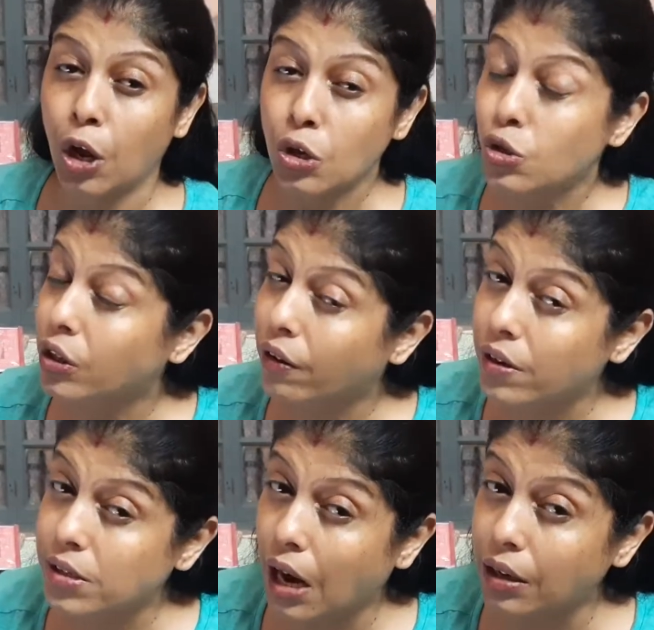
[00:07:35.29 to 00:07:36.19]
So the
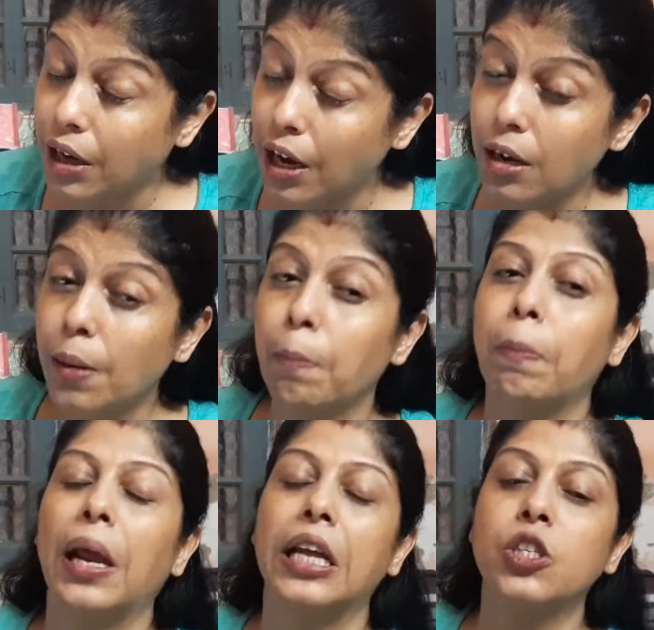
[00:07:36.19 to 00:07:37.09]
resultant
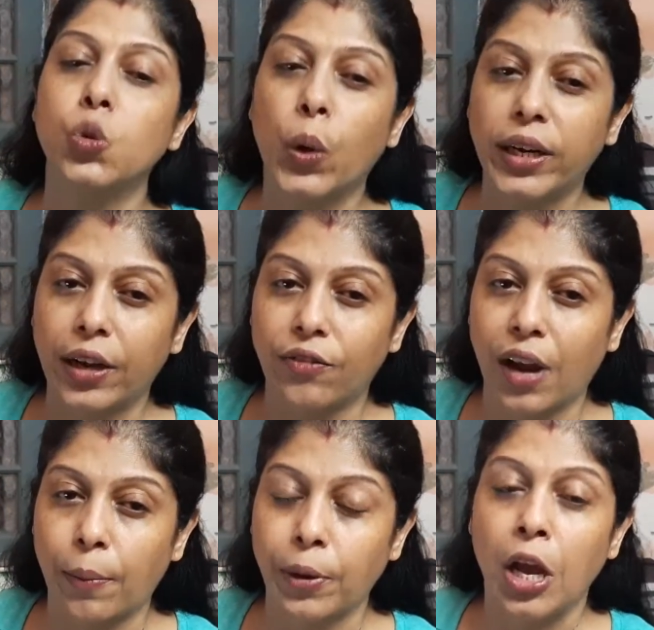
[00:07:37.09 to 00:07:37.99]
plains were
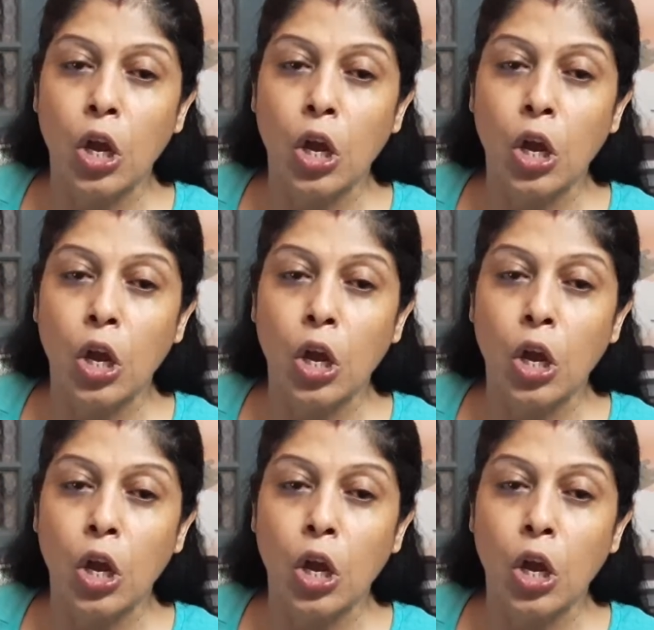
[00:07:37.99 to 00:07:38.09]
developed.